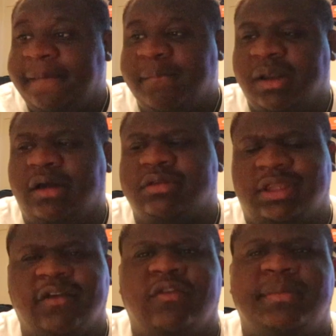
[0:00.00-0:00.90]
But I'll
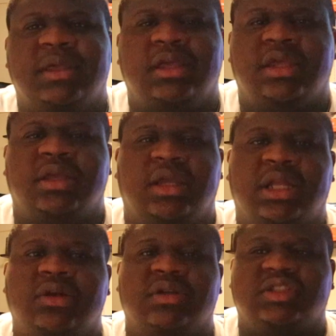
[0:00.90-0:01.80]
definitely be
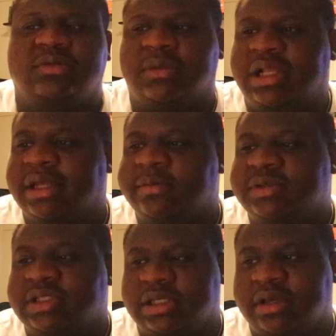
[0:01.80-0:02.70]
including some
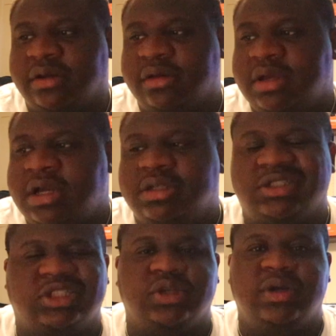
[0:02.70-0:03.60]
clips in here to
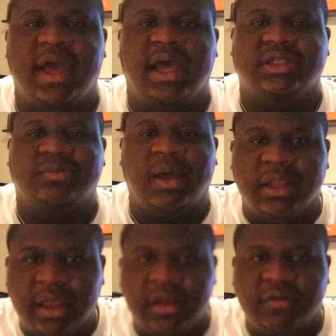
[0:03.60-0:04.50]
show you guys my
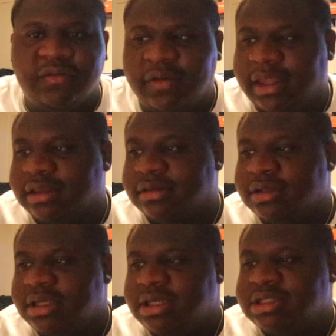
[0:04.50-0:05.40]
love and
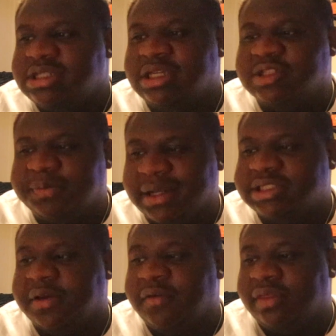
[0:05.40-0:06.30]
to
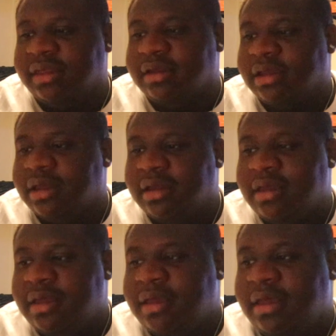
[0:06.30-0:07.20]
express everything.
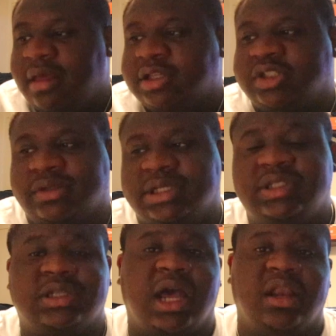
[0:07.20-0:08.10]
So this
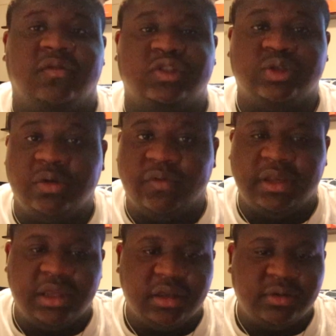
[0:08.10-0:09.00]
is kind of a short
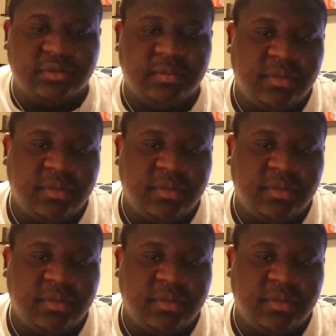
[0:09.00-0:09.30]
video.